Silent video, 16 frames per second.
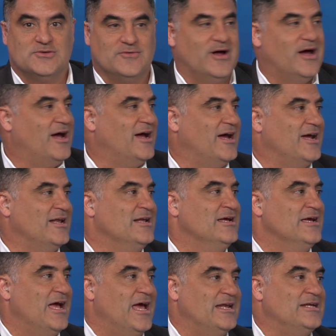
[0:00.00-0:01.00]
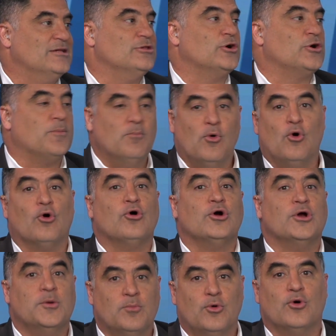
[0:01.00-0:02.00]
right? Mm-hmm. And he'll look more
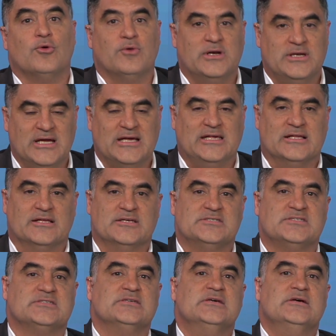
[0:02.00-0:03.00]
and more ridiculous.